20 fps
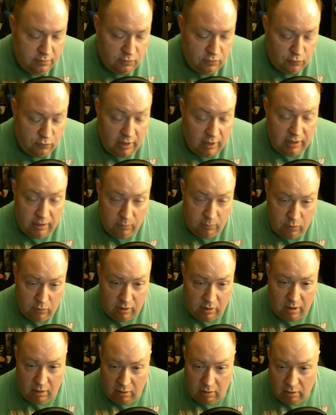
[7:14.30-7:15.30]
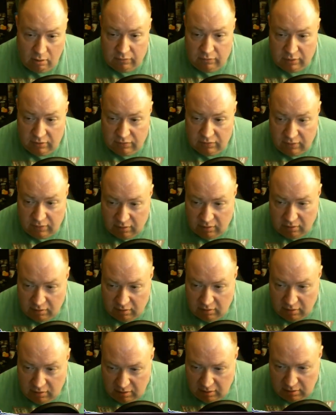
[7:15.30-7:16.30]
Wrecking Ball, however, is
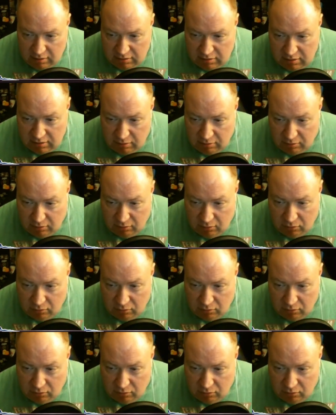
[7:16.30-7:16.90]
another